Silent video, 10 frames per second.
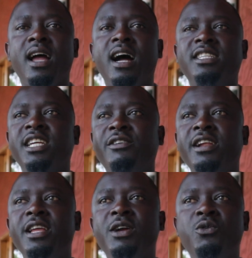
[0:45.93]
and she's
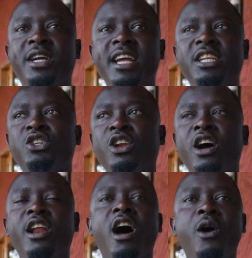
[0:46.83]
really keen to
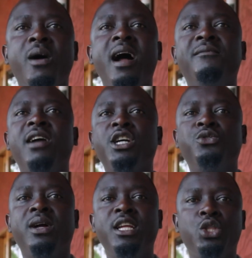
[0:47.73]
learn how I have
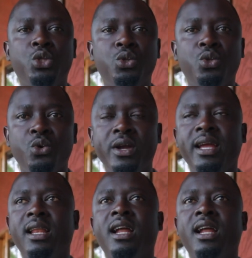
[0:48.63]
actually do it.